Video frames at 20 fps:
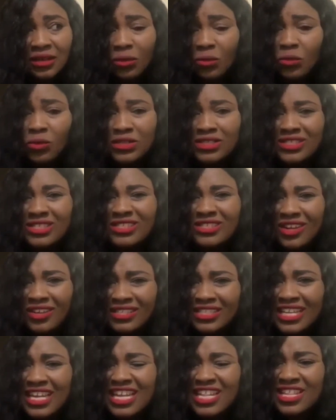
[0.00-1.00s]
was
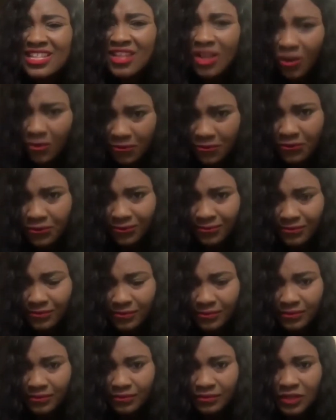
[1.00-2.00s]
not enough
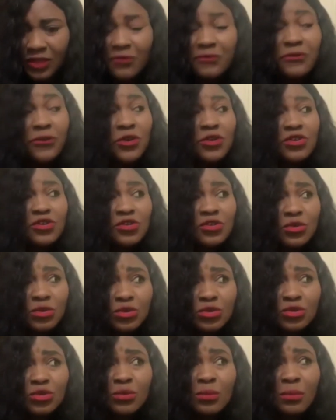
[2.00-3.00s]
for you
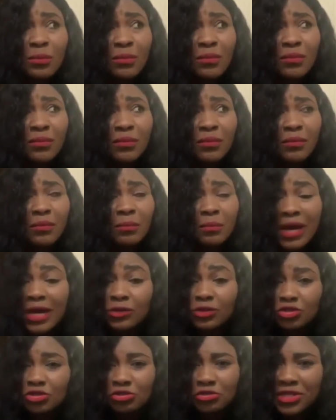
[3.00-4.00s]
to
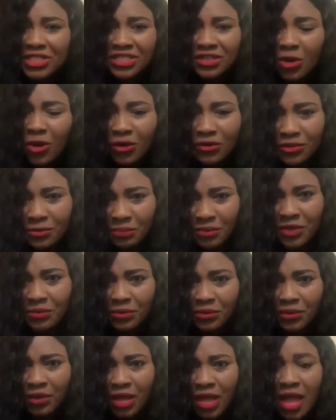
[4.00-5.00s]
maltreat other
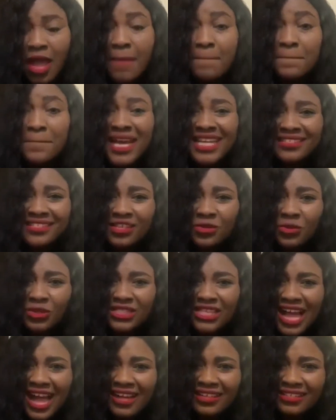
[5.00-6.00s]
people. Mercy was